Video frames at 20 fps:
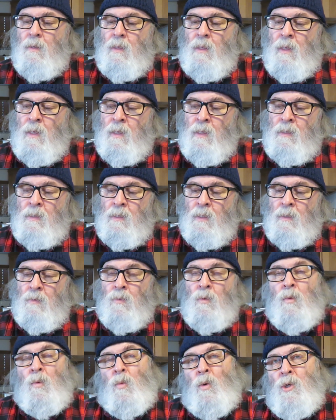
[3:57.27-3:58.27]
And uh,
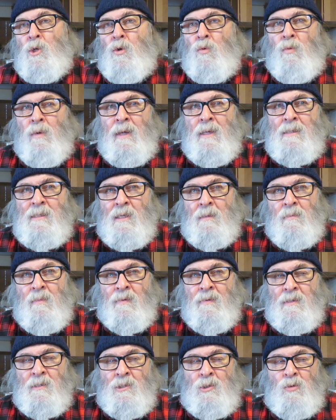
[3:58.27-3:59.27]
when you read some
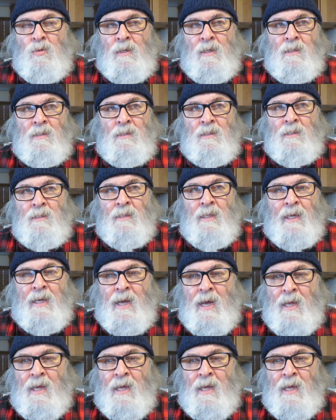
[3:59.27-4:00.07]
of his treatises, they